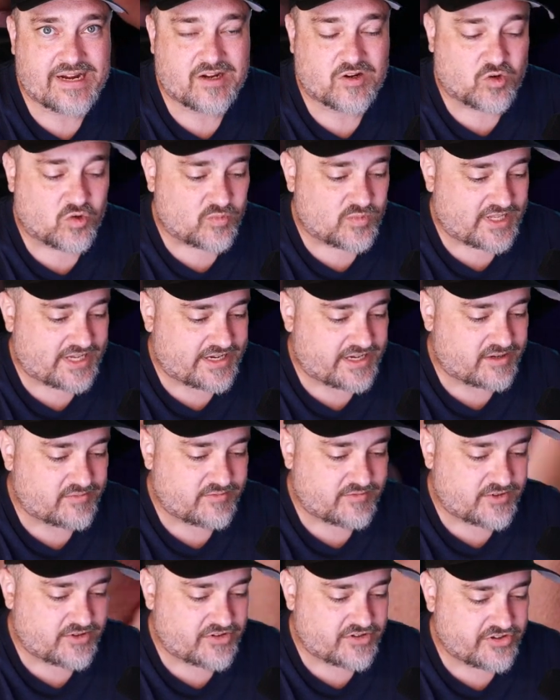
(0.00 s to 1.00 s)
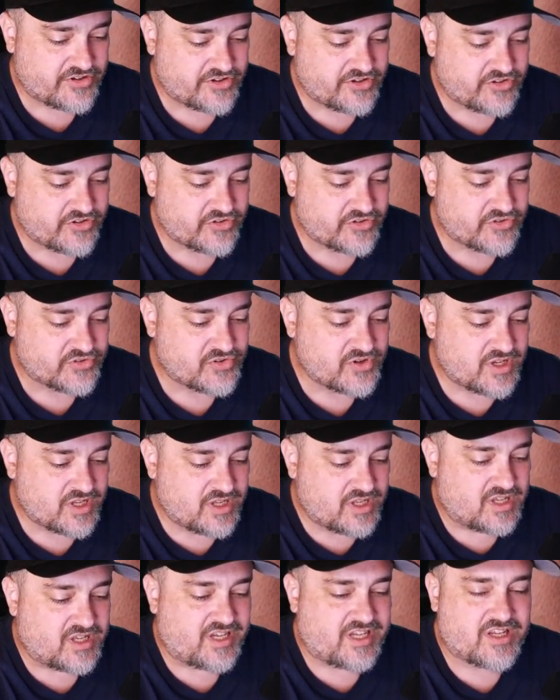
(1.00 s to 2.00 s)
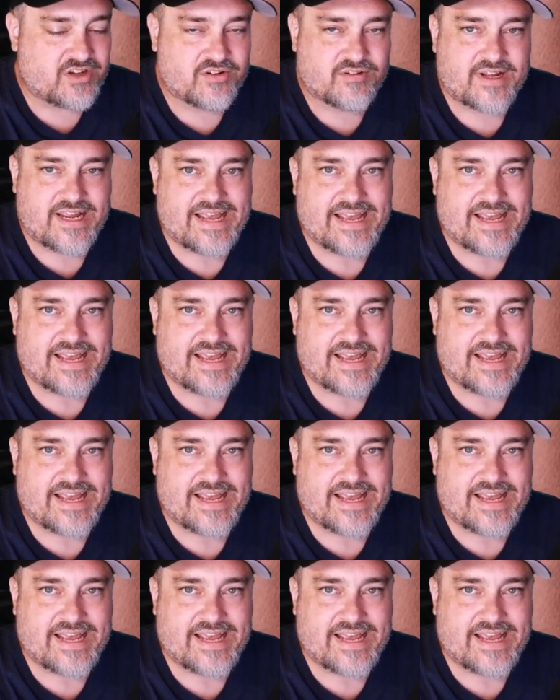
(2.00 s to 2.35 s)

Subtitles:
home lab to do, you know,